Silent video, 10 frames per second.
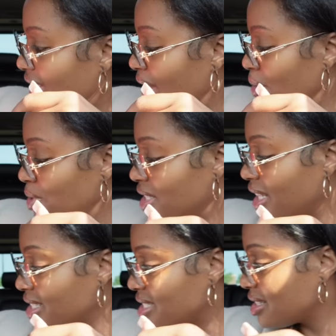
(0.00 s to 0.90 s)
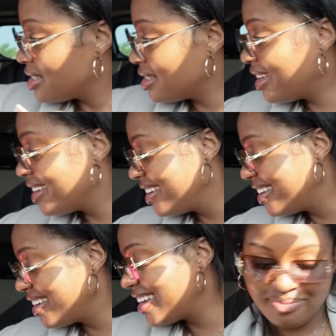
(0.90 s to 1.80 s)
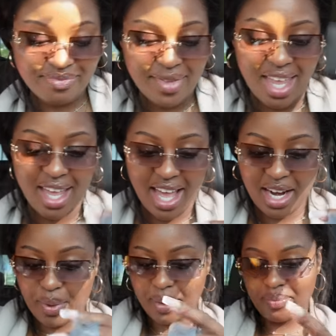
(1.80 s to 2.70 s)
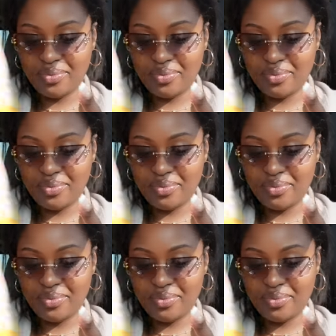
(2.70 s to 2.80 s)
I hope she likes it. Anyway,